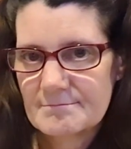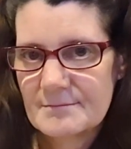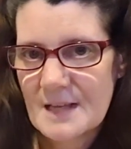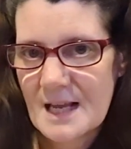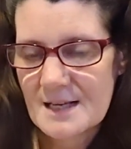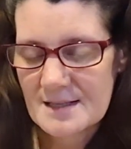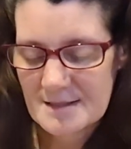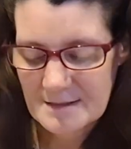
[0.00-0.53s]

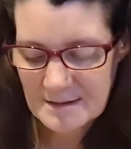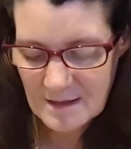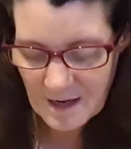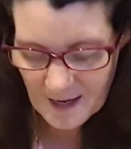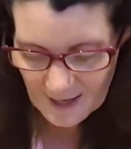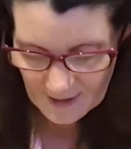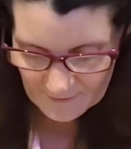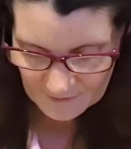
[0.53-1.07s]
Yes, I
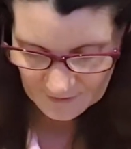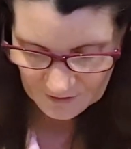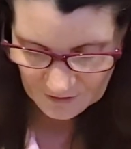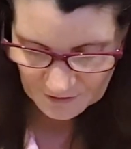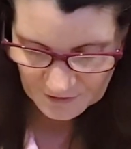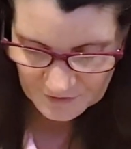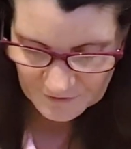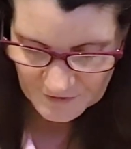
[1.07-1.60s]
have a
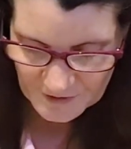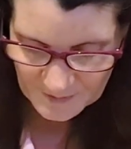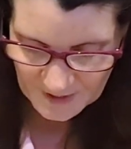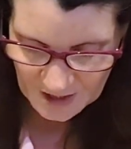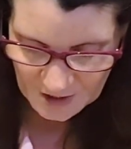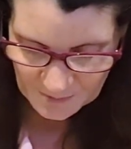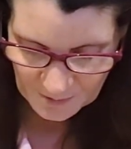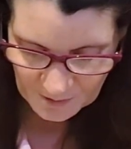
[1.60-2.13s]
lot of
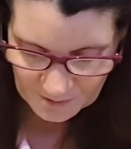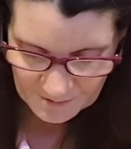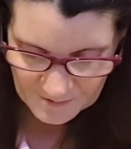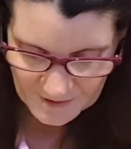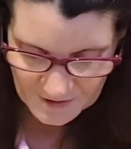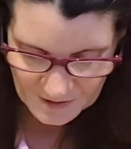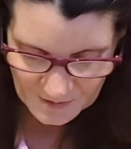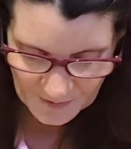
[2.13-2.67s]
speech
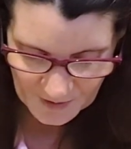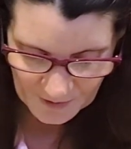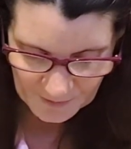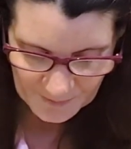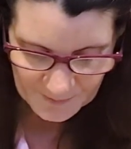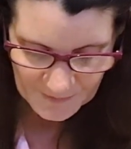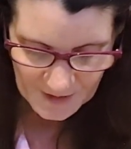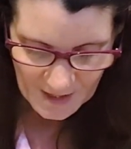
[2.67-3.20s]
problems as well.
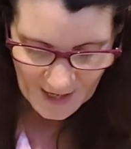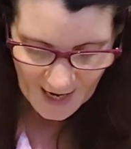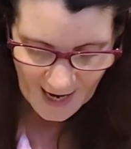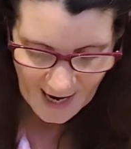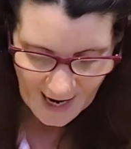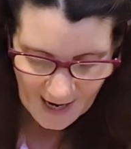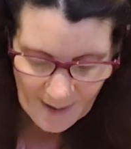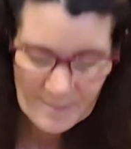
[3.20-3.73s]

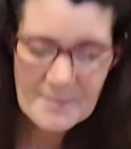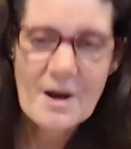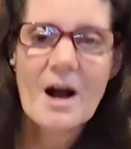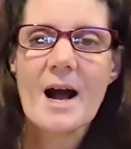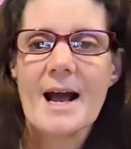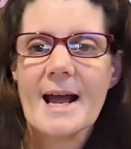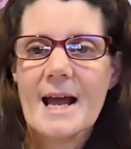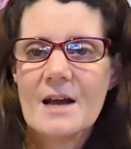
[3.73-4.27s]
I
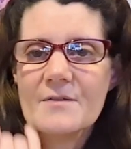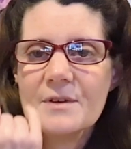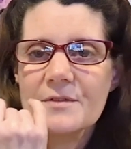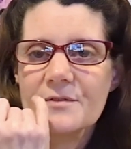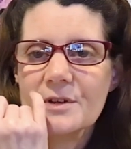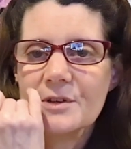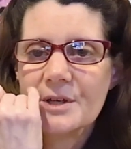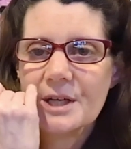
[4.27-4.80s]
have a
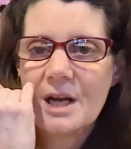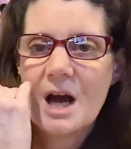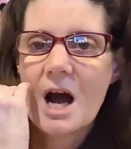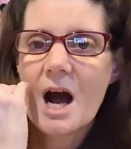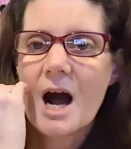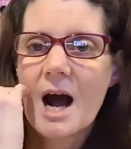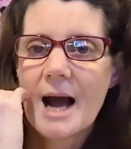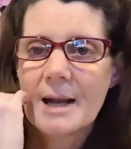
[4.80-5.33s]
very
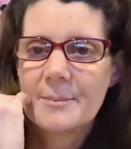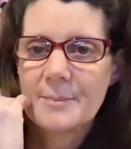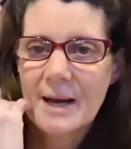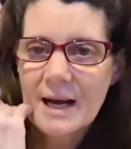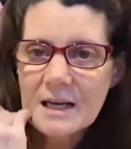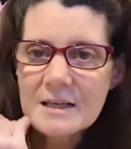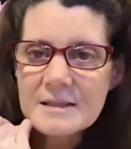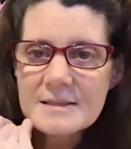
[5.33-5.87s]
high
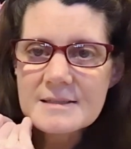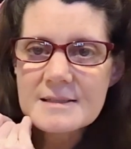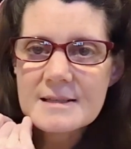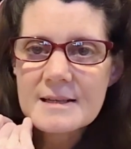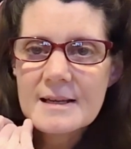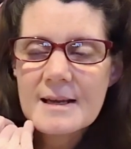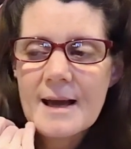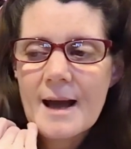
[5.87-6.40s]
palate,
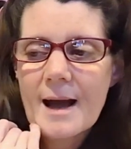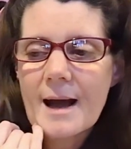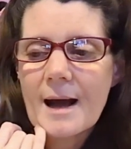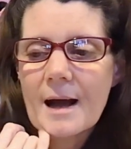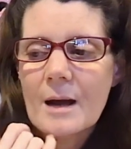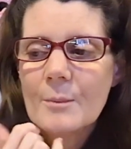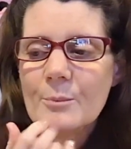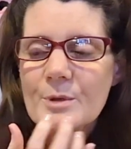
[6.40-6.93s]

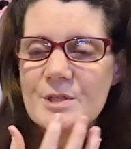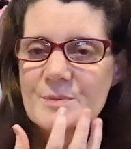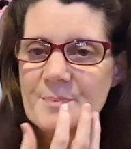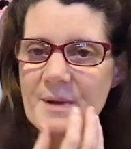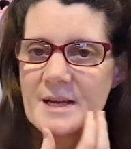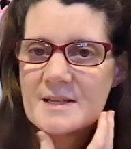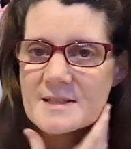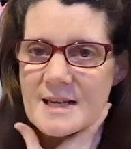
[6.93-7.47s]
which
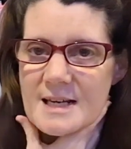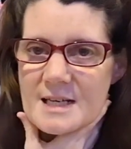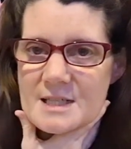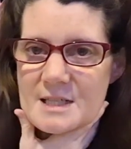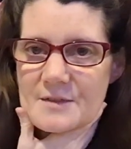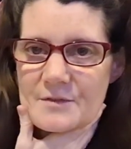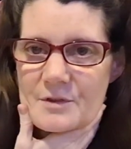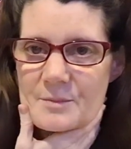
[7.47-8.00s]
makes
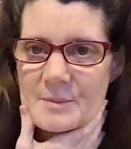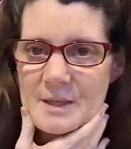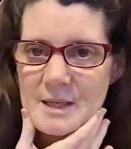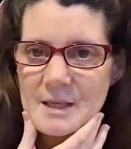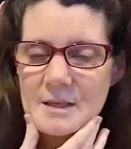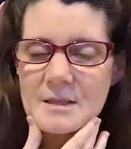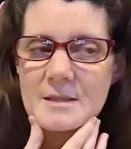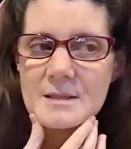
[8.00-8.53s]
eating for
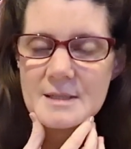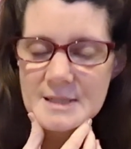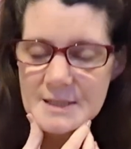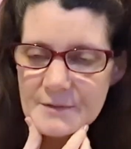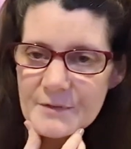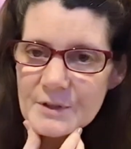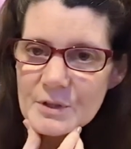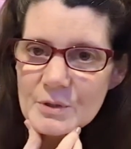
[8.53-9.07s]
me
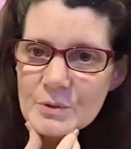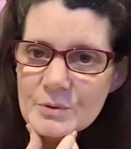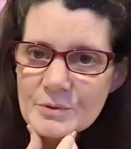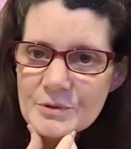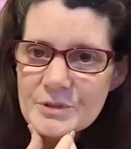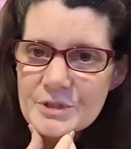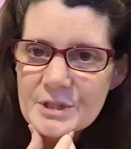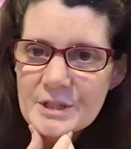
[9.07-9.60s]

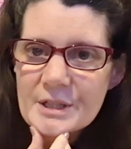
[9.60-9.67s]
difficult,